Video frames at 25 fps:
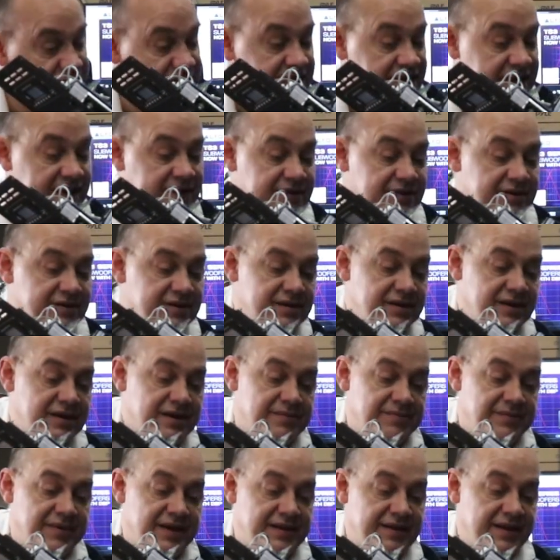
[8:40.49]
together
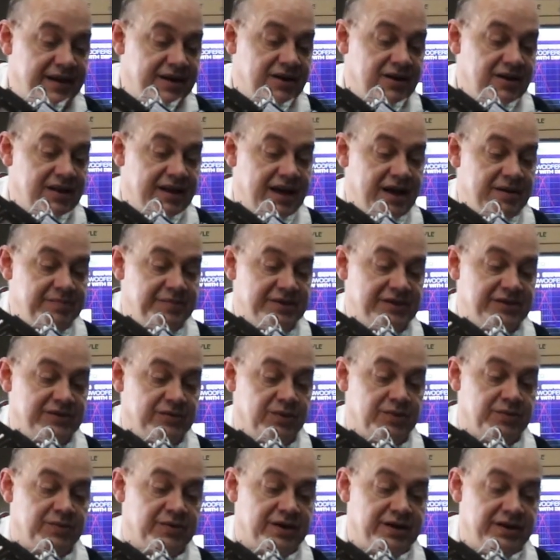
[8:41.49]
and made that all happen. So
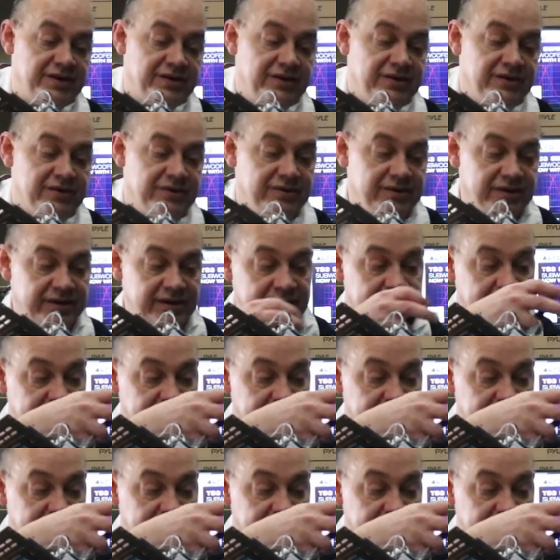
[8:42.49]
what we're going to do